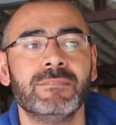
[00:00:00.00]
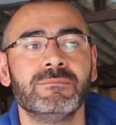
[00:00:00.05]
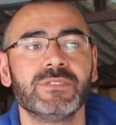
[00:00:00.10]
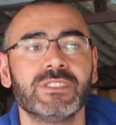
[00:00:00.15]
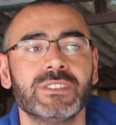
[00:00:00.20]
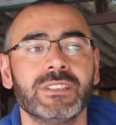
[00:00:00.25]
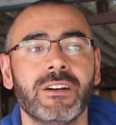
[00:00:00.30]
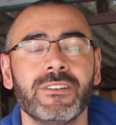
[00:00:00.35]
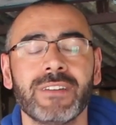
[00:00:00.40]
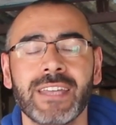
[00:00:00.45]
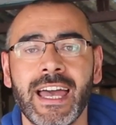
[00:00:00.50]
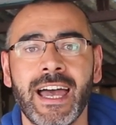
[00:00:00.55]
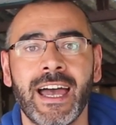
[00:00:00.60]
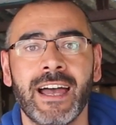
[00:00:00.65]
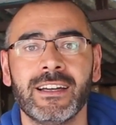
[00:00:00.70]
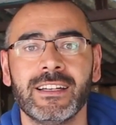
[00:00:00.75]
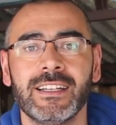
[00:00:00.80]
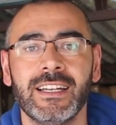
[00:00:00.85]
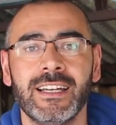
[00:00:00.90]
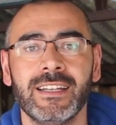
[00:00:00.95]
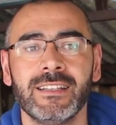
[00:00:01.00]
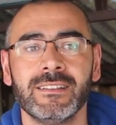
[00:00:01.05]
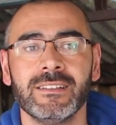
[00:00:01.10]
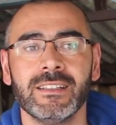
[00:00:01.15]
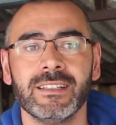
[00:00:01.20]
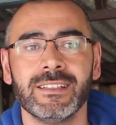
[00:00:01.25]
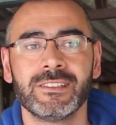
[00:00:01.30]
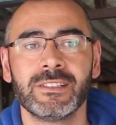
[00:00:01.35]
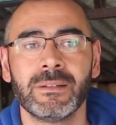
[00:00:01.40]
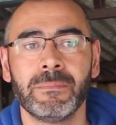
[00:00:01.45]
So yeah,
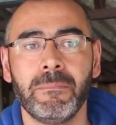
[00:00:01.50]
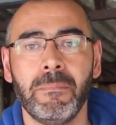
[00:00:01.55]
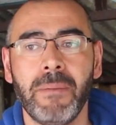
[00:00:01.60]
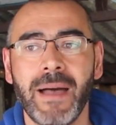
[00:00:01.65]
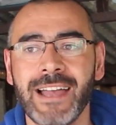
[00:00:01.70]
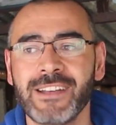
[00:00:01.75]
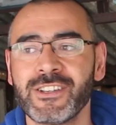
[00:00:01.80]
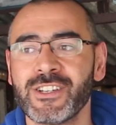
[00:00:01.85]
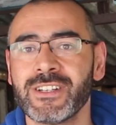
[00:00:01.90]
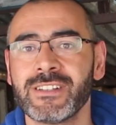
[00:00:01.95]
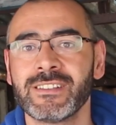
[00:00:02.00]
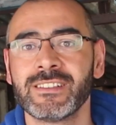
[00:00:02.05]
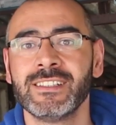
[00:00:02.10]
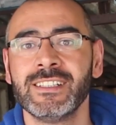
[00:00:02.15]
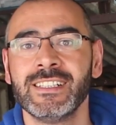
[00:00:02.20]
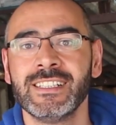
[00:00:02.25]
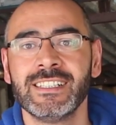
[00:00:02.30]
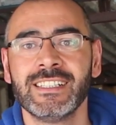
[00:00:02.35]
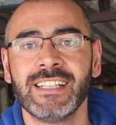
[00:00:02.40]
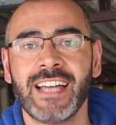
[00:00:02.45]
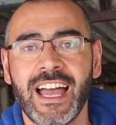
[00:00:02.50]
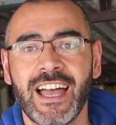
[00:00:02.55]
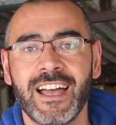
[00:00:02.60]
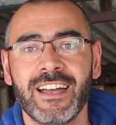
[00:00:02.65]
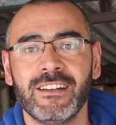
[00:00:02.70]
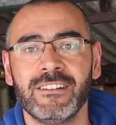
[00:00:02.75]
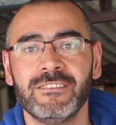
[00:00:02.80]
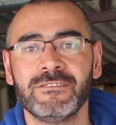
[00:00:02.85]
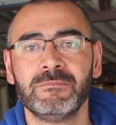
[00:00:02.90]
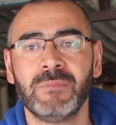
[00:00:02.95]
it's a passion
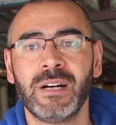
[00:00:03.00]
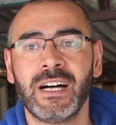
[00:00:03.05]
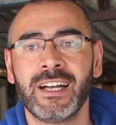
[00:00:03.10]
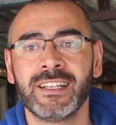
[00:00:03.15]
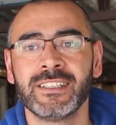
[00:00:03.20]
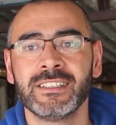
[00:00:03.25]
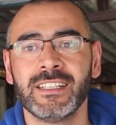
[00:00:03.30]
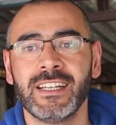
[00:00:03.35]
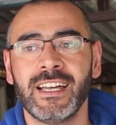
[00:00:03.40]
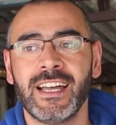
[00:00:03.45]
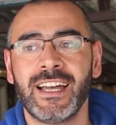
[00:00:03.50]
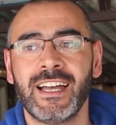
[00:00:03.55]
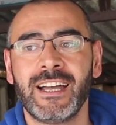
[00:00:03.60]
of mine,